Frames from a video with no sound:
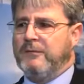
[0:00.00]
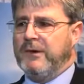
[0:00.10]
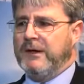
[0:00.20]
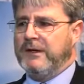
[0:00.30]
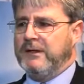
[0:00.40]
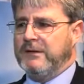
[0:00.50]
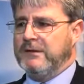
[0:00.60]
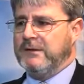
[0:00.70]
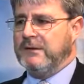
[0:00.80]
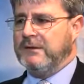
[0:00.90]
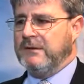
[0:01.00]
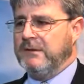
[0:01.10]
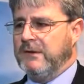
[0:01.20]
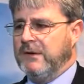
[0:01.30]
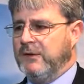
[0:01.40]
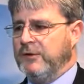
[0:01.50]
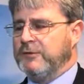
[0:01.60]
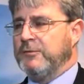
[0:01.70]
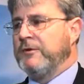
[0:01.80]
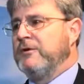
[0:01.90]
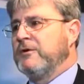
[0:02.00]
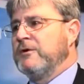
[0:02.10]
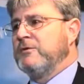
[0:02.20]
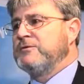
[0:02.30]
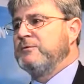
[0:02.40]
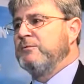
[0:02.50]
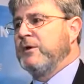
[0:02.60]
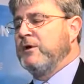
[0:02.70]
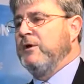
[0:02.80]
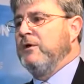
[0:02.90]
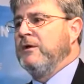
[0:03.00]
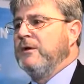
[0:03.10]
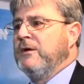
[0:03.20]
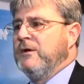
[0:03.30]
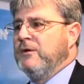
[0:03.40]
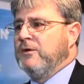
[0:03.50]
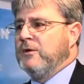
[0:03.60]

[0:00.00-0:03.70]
by an entrepreneur called Jim McCall, who